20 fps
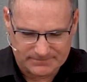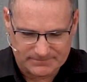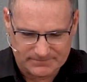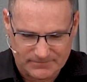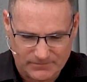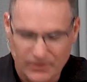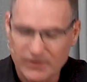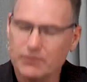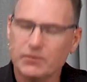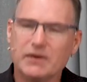
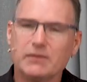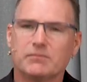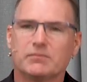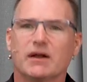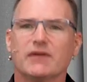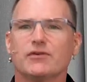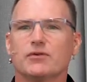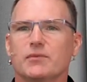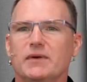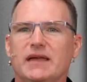We, we,
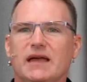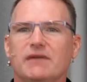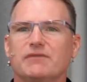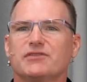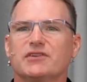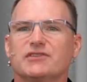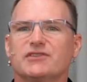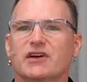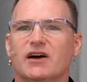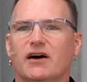brethren, we have
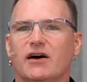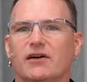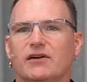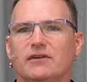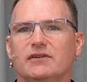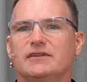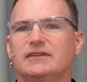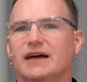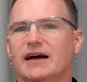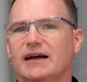such a
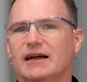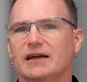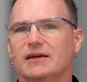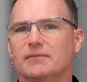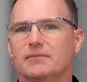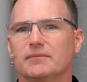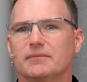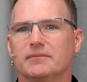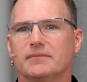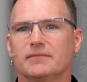hard
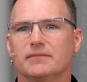time.